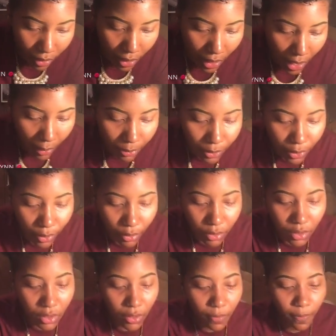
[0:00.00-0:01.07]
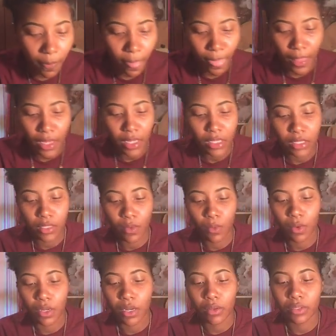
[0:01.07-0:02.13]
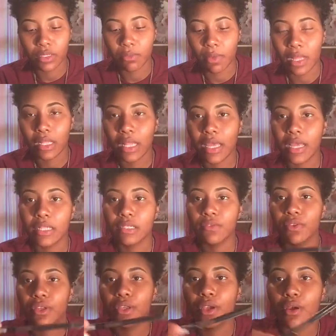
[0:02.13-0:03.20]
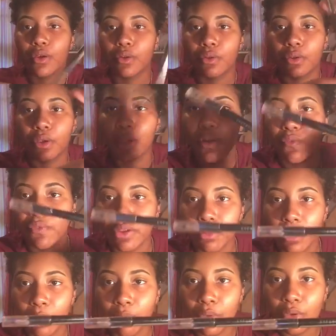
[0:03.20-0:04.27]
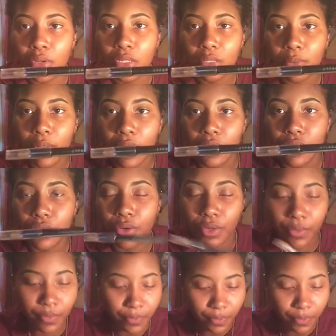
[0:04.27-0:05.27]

that I'm using is the one that was in my last video from the beauty supply store.